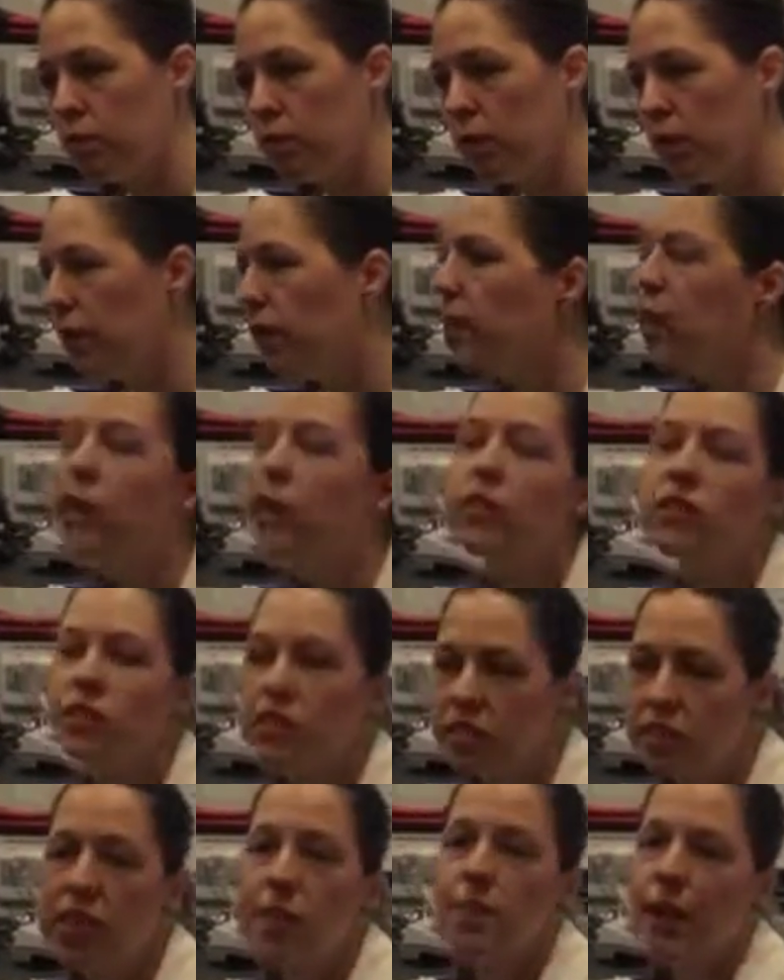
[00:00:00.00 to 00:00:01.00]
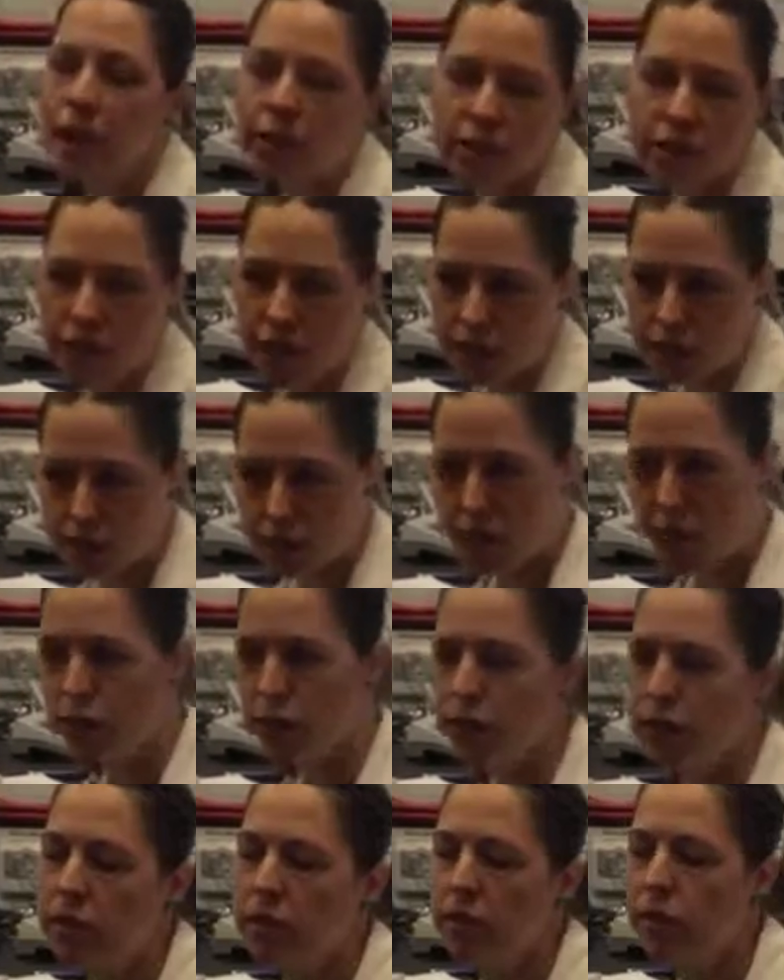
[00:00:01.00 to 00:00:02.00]
even just say Maritimes,
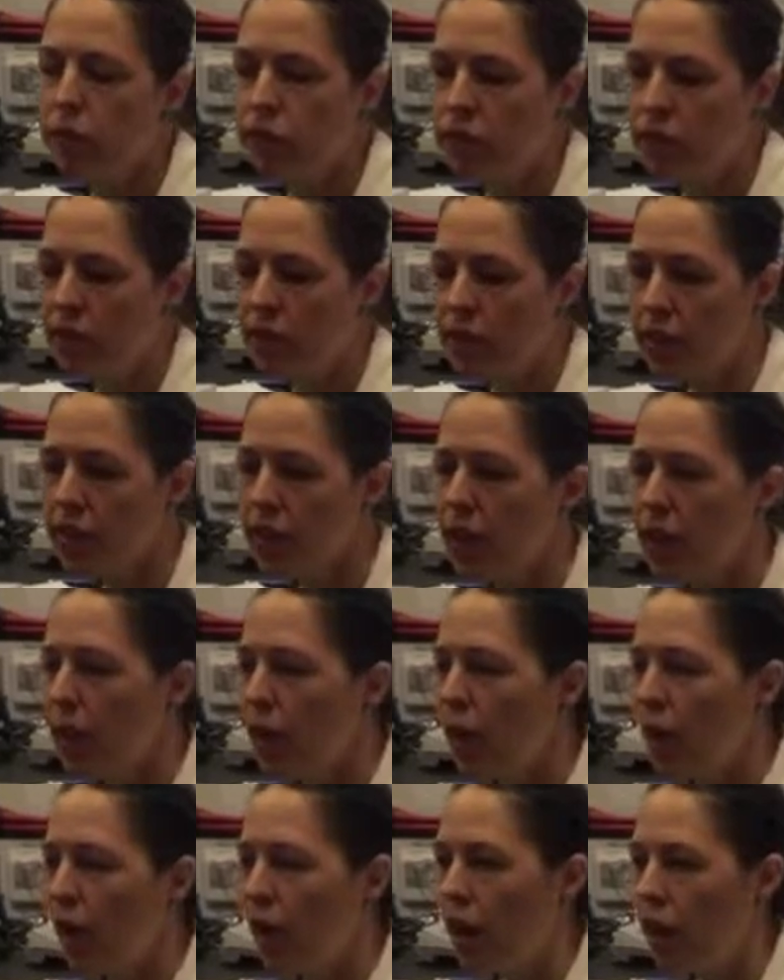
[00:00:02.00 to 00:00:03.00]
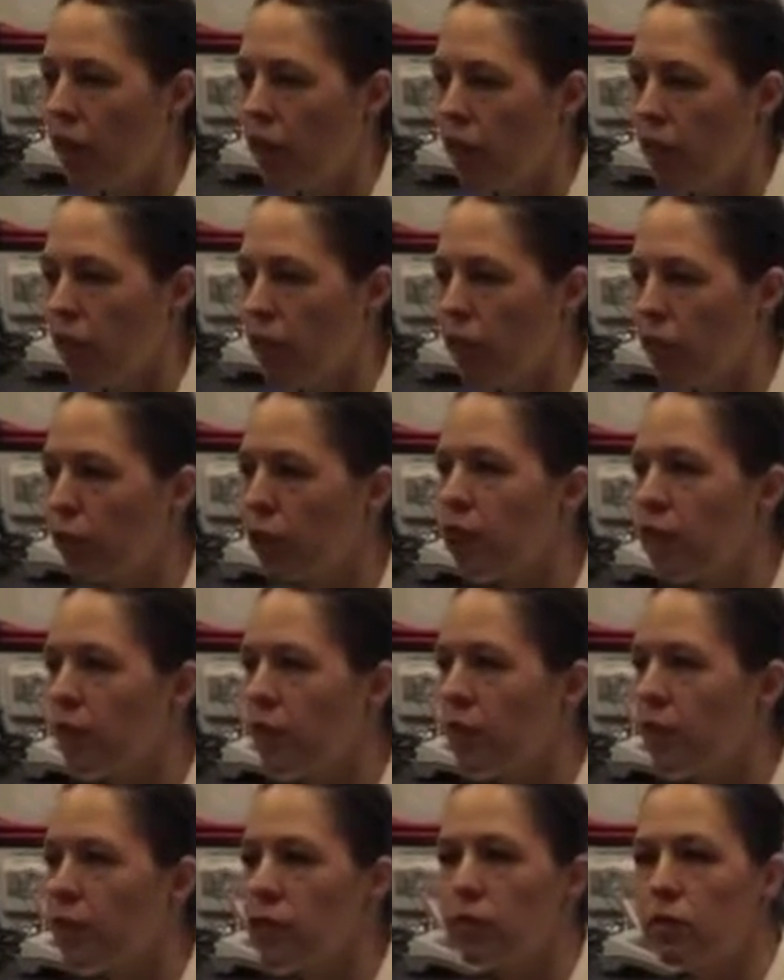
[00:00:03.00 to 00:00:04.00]
closer than Newfoundland, for
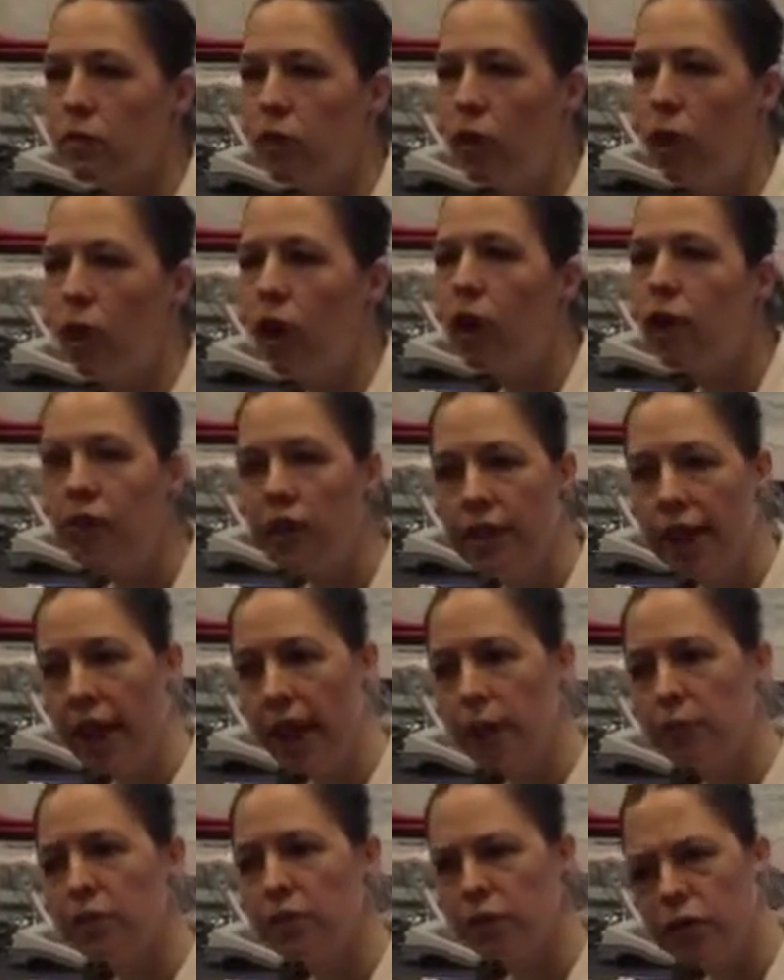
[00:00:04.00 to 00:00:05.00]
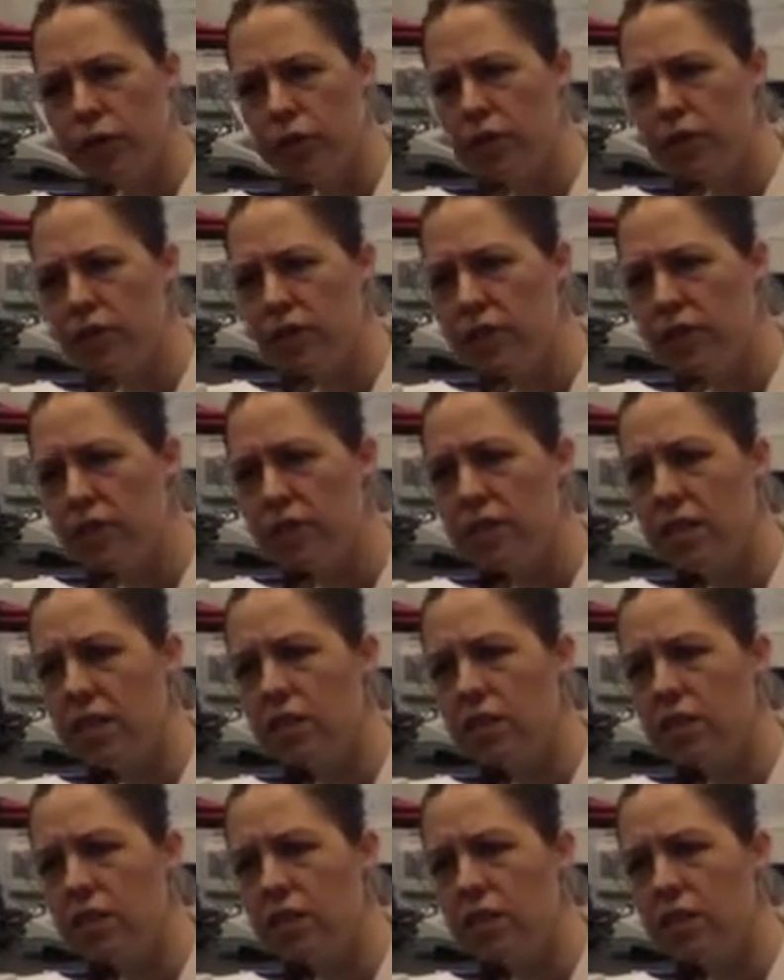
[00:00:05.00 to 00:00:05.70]
the all the labs and universities